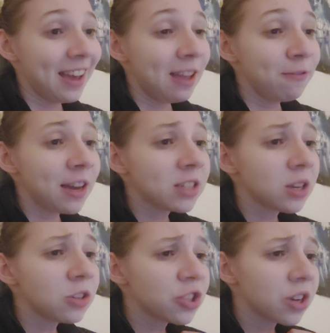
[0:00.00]
In fact,
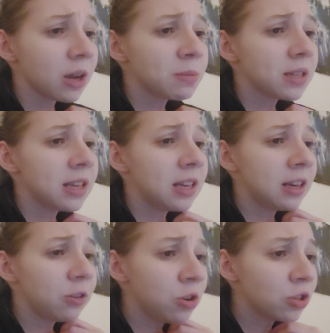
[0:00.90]
such types
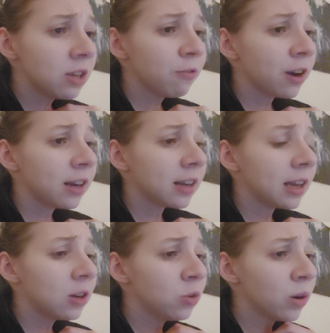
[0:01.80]
usually find that
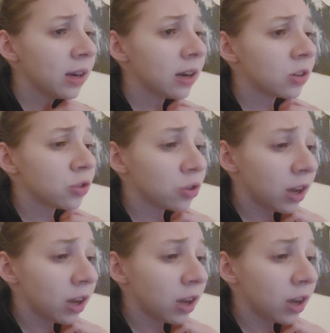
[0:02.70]
ignoring